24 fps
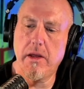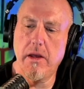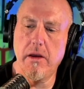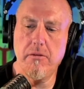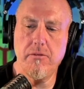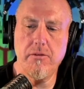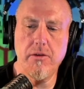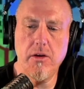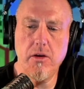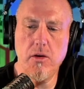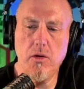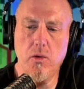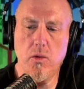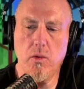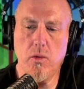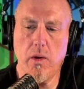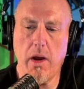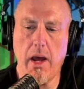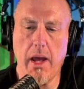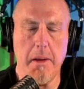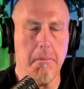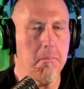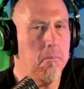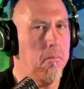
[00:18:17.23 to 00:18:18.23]
give
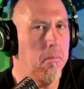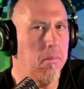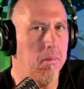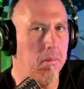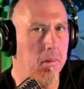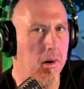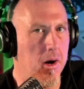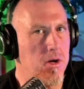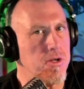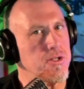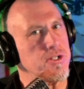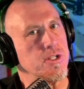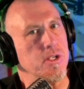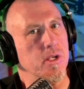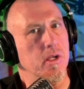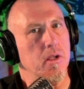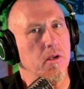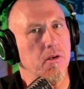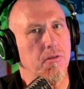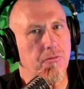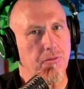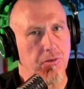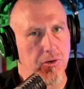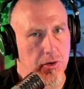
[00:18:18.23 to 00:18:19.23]
you a
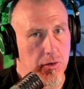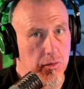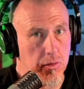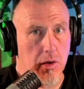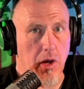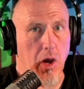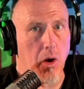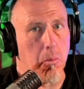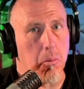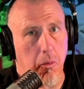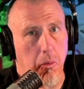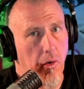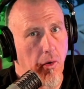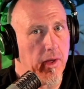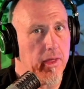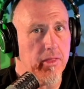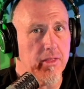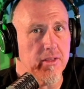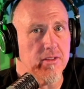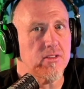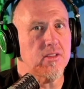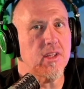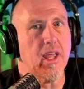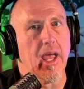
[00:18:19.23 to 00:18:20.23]
budget for you to go
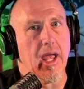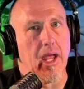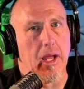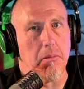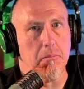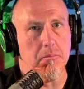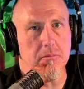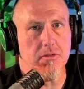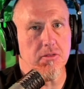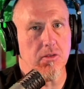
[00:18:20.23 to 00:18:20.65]
play this game.